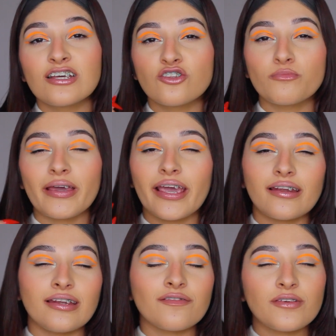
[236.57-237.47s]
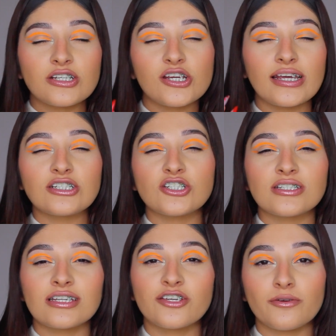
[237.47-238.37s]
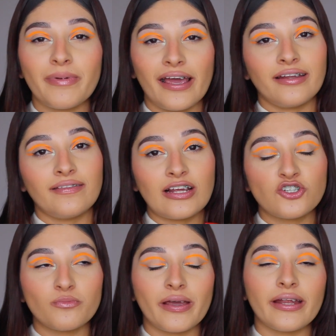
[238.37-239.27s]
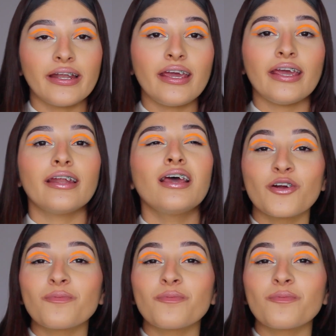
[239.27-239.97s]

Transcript: Don't make any different changes in your banding that you may need. There